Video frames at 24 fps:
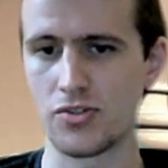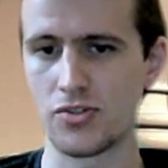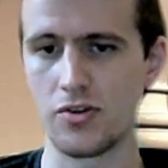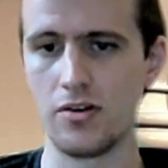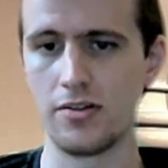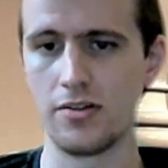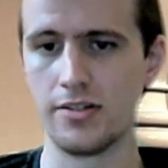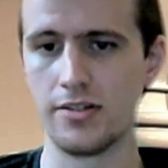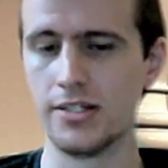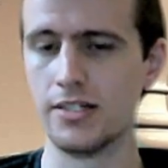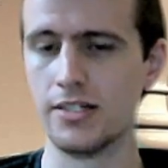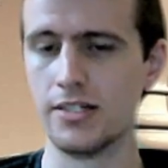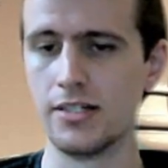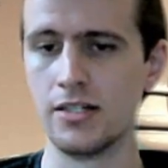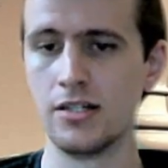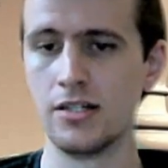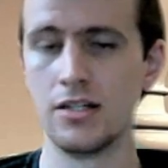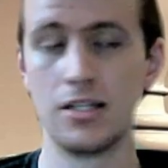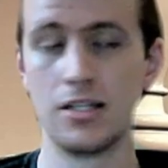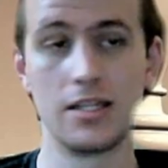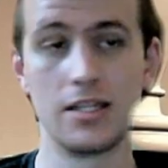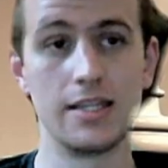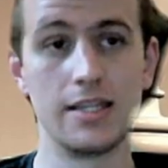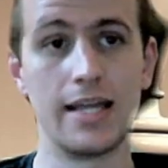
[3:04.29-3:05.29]
all the
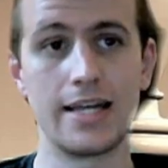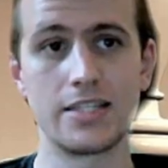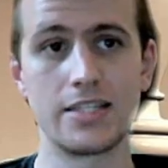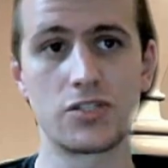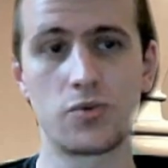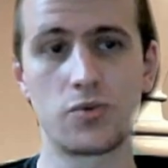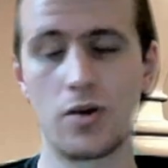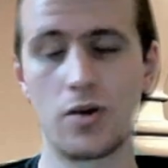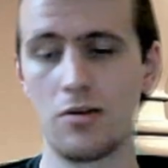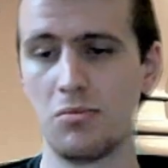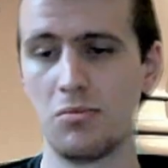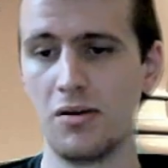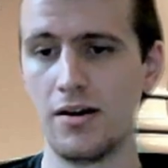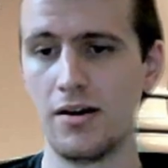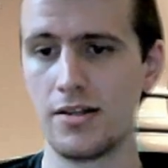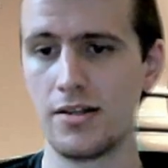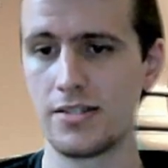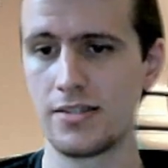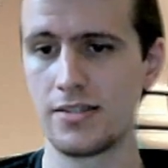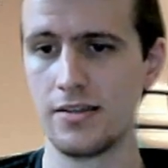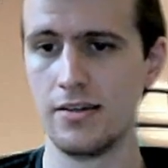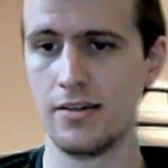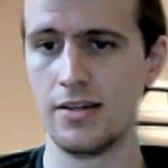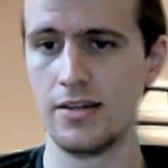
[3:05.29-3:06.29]
light square
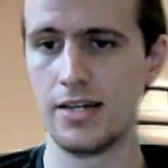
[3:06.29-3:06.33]
pawns,